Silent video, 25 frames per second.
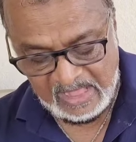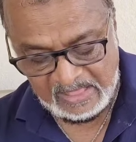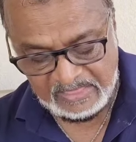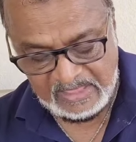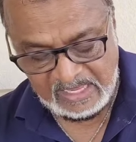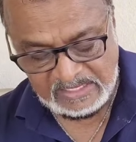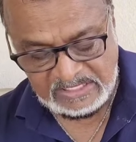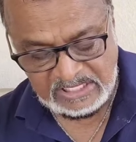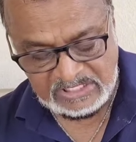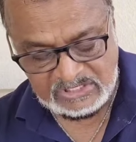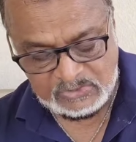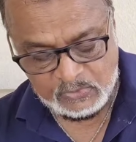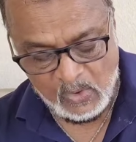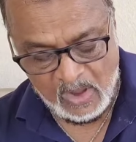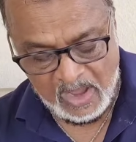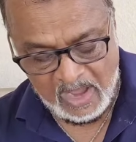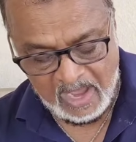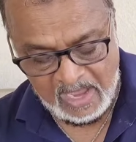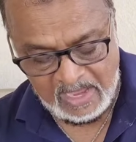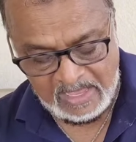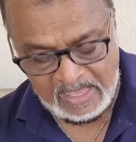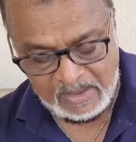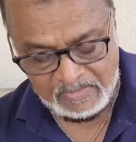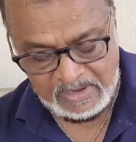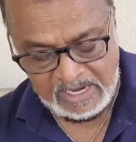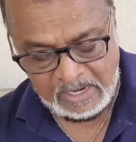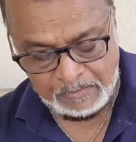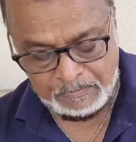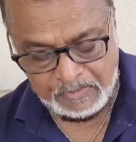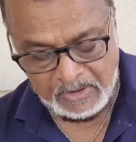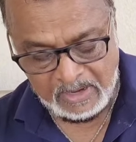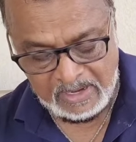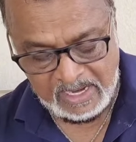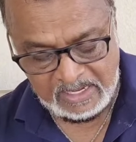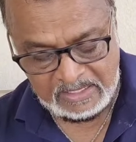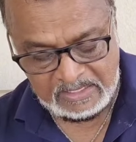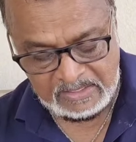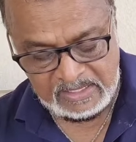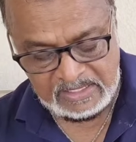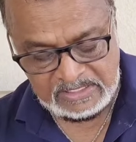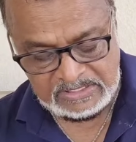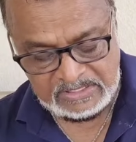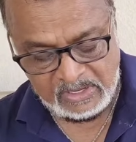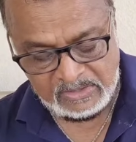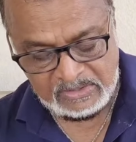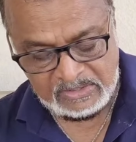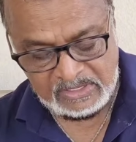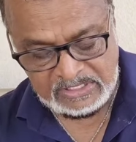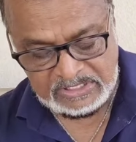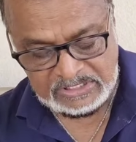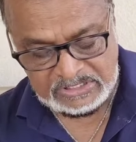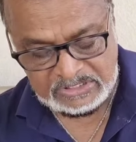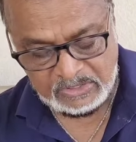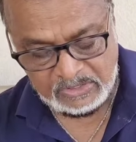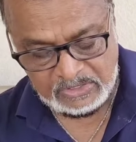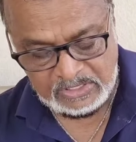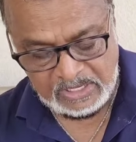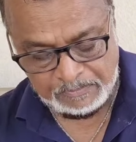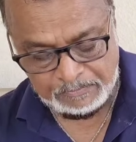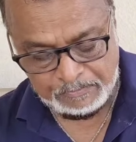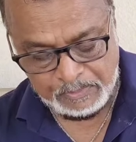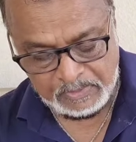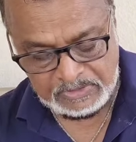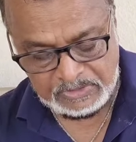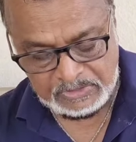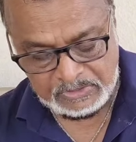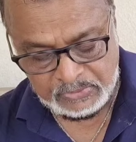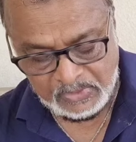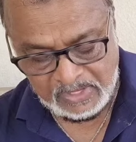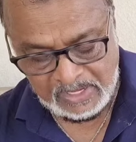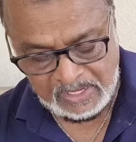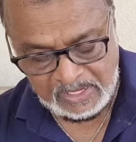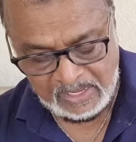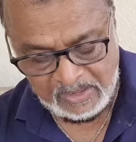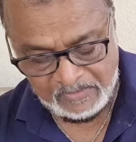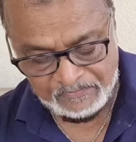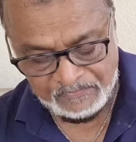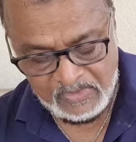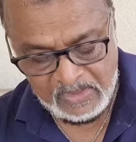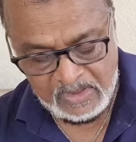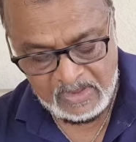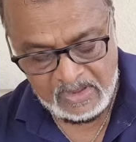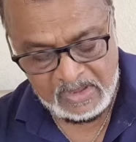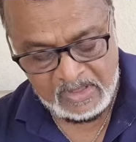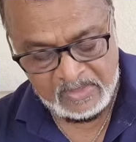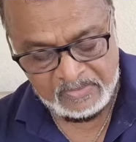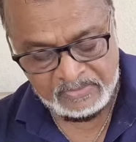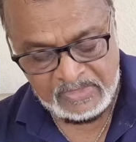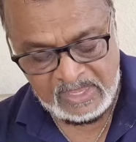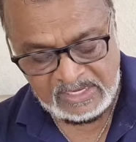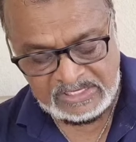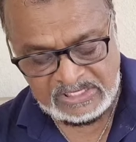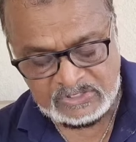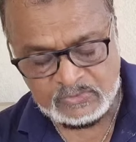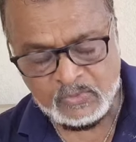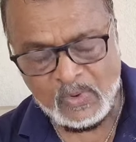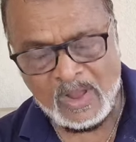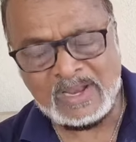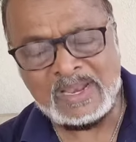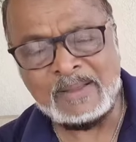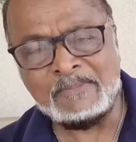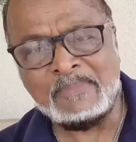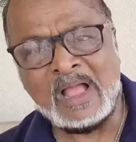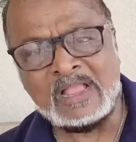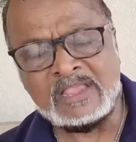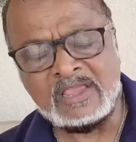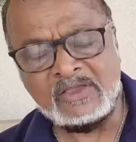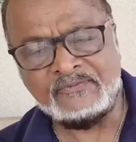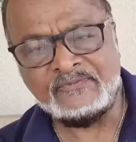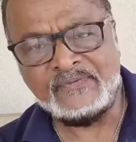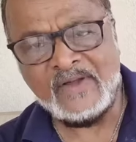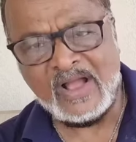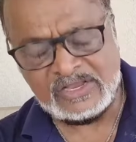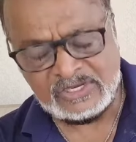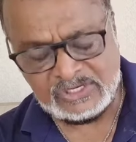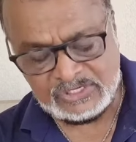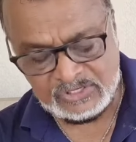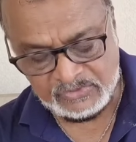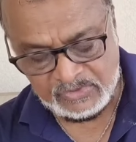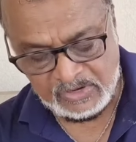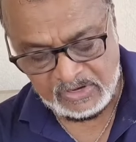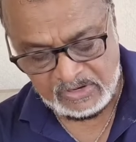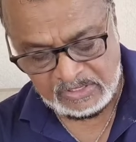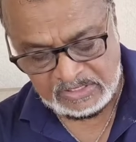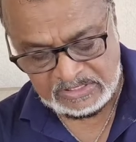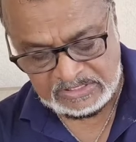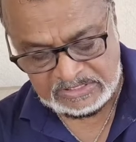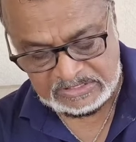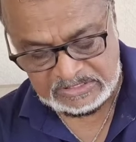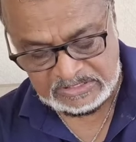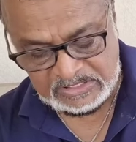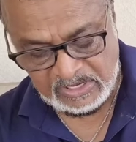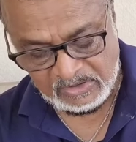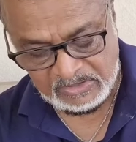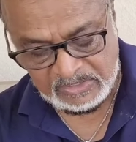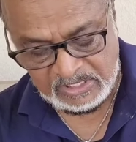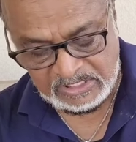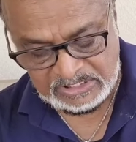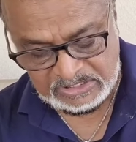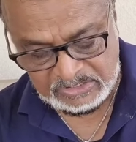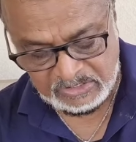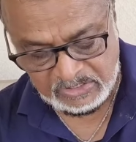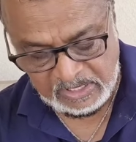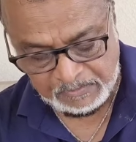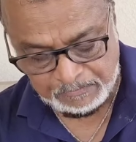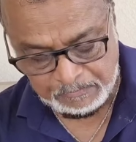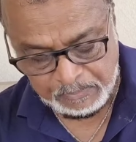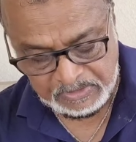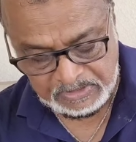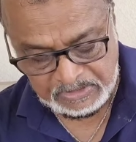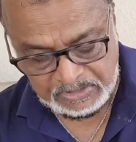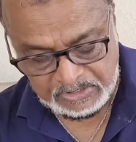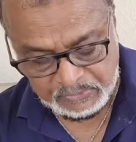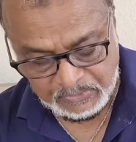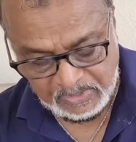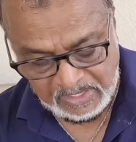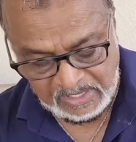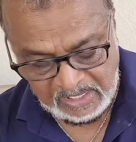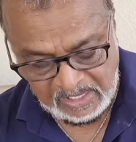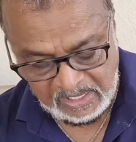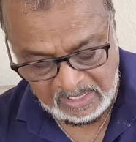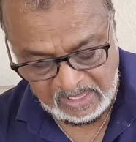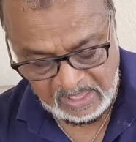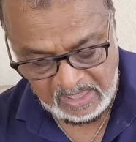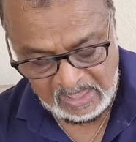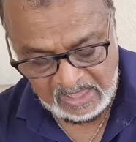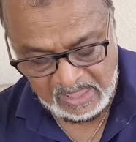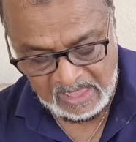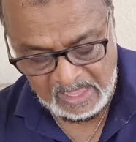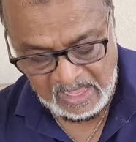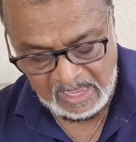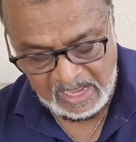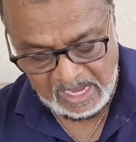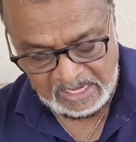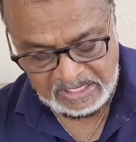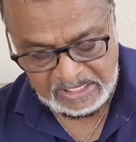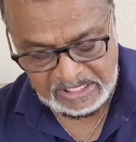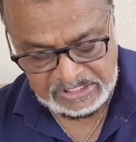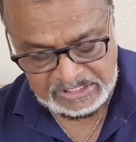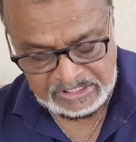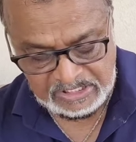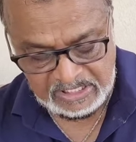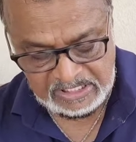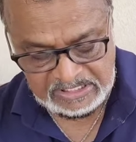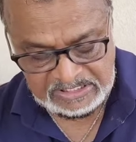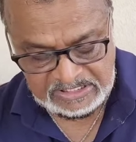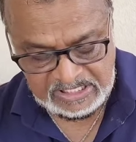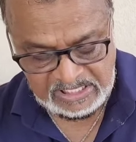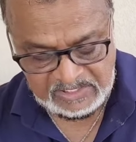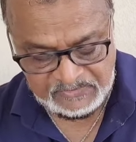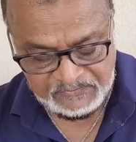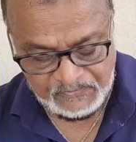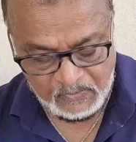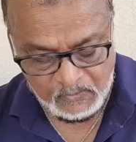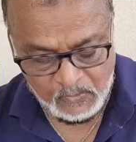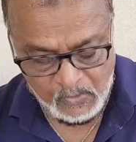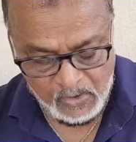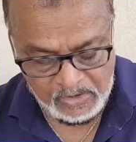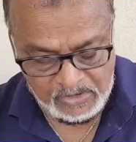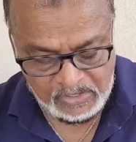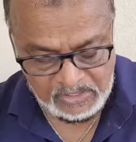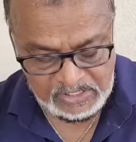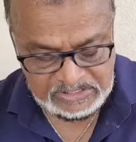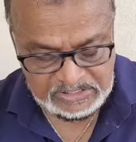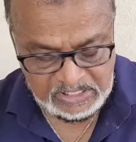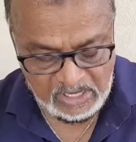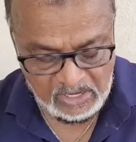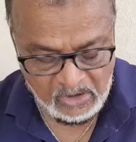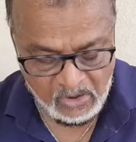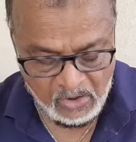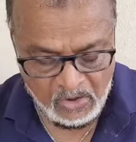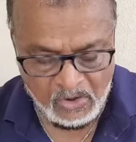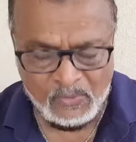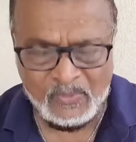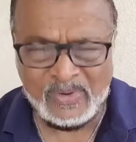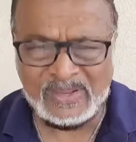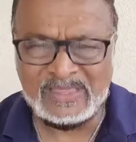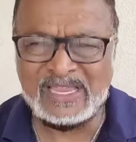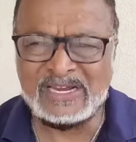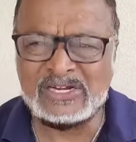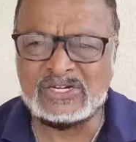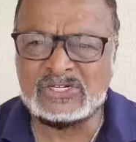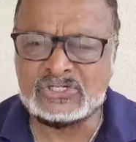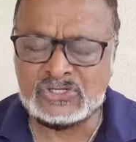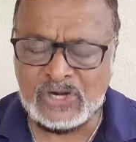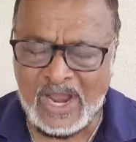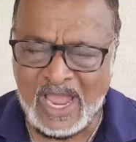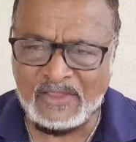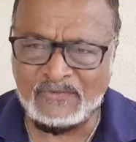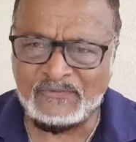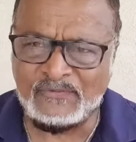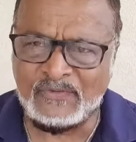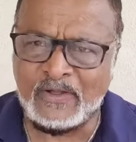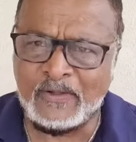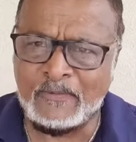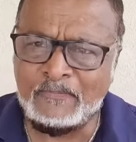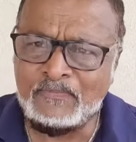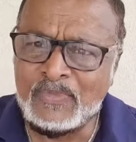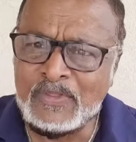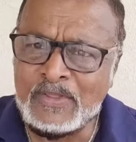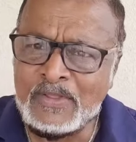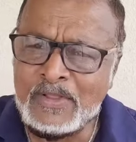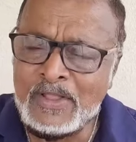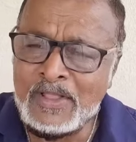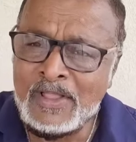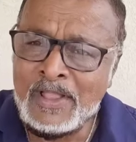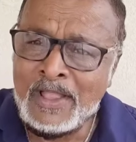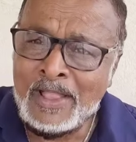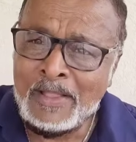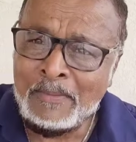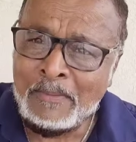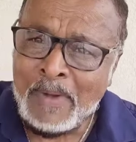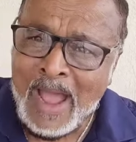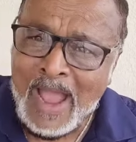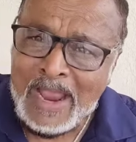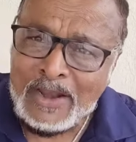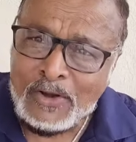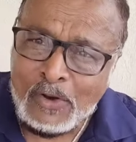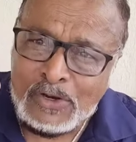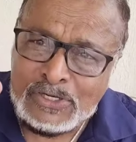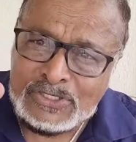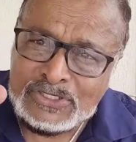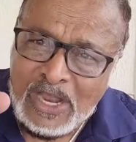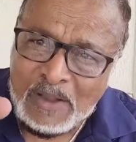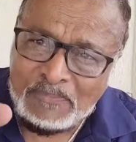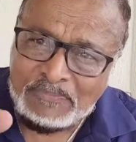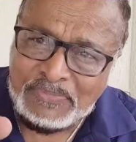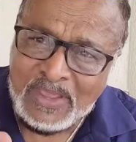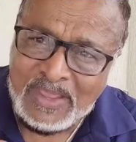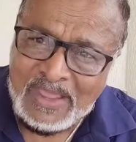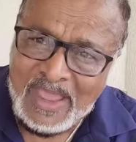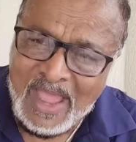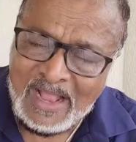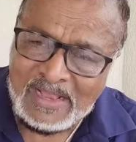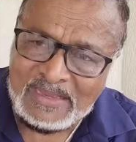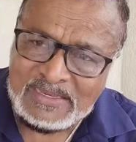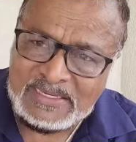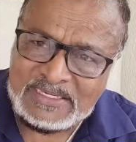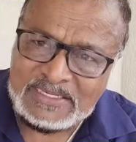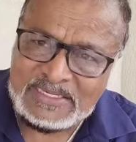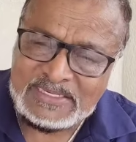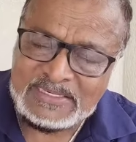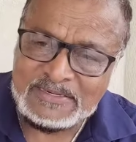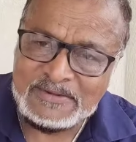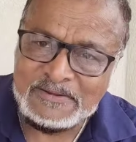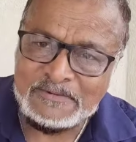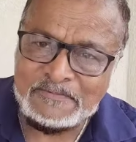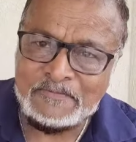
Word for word: This is why the manipulators understood and put three, this is why the manufacturers understood and put three additional seats for workers along with the driver. But I know something else.